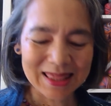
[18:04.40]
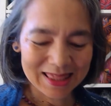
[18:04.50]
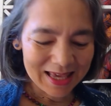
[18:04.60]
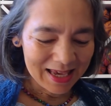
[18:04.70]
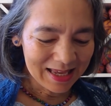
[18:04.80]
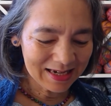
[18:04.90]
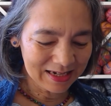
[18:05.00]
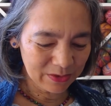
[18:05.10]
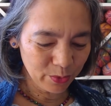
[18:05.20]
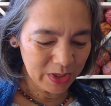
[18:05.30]

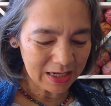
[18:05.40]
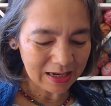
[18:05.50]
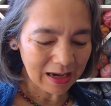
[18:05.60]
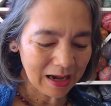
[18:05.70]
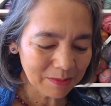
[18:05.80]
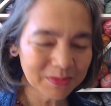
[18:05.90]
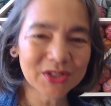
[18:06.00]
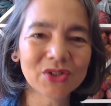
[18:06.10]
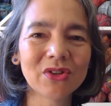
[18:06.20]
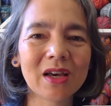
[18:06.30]
Then we come
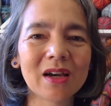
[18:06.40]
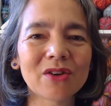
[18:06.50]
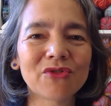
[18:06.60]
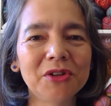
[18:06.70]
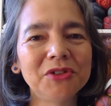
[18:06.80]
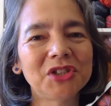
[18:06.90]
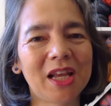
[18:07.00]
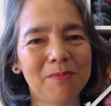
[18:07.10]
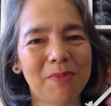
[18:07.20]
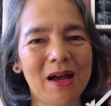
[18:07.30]
to the
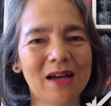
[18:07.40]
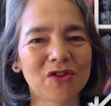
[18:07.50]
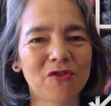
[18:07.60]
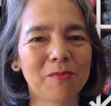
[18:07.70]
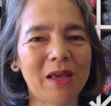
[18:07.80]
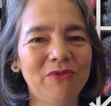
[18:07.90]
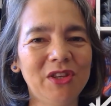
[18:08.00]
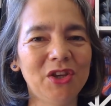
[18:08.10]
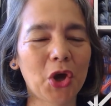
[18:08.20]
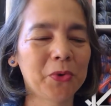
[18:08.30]
crochet part of my
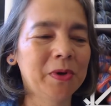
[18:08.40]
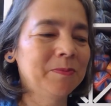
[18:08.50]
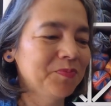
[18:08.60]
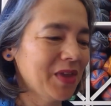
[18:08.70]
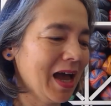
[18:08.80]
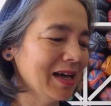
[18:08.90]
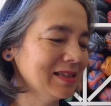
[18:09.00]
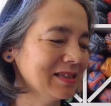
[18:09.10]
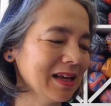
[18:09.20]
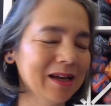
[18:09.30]
video,
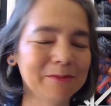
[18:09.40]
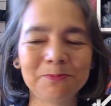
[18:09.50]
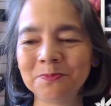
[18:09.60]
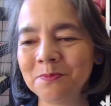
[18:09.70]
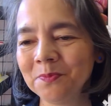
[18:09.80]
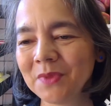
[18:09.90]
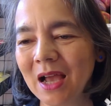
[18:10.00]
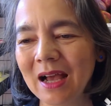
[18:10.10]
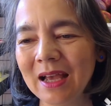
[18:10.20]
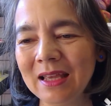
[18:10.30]
and
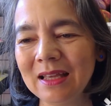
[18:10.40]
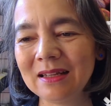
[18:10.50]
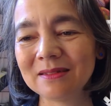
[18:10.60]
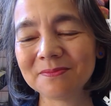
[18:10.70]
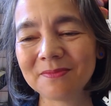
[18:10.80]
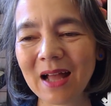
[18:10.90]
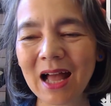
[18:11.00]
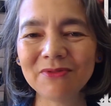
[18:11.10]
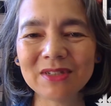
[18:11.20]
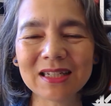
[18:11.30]
I
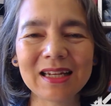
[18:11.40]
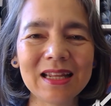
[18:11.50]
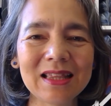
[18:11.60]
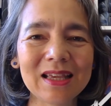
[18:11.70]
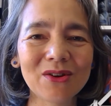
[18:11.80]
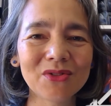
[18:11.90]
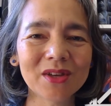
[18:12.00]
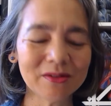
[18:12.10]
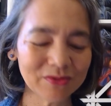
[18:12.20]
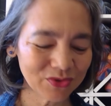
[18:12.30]
haven't done anything on
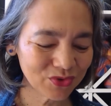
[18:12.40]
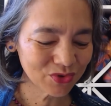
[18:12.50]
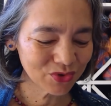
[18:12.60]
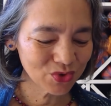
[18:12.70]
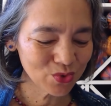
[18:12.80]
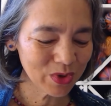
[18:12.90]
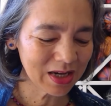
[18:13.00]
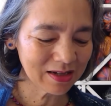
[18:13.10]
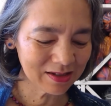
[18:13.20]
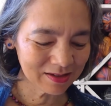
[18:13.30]
the
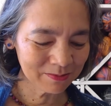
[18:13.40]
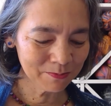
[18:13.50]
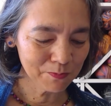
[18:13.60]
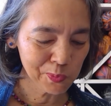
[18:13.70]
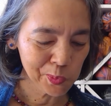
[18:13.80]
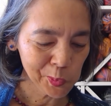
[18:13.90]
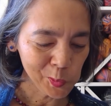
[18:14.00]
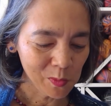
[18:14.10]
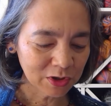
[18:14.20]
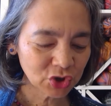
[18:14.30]
Grüne
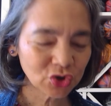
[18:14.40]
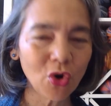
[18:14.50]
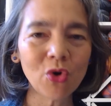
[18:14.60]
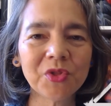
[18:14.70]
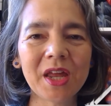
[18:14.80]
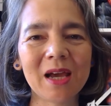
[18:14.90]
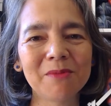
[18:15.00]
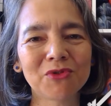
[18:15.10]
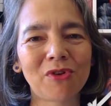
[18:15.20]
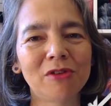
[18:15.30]
shawl that
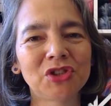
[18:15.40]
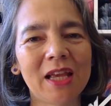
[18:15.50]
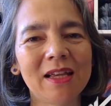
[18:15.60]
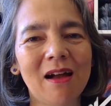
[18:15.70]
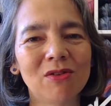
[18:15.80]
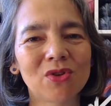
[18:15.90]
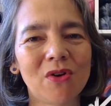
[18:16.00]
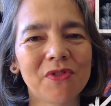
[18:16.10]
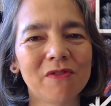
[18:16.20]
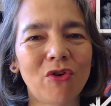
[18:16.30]
I'm crocheting out
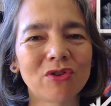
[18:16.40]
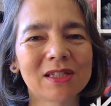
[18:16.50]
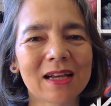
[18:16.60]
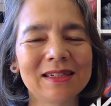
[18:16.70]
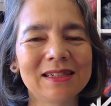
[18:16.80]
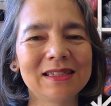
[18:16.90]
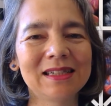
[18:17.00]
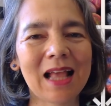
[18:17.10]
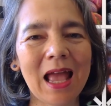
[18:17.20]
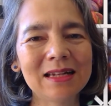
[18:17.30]
of the
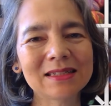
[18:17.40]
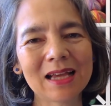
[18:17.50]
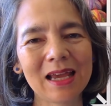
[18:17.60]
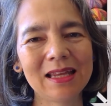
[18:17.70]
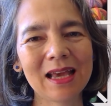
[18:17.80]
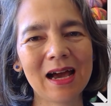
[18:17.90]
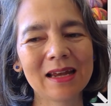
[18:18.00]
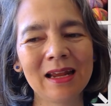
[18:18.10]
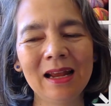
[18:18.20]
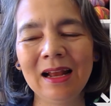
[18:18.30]
Wolldackel hand-dyed yarn.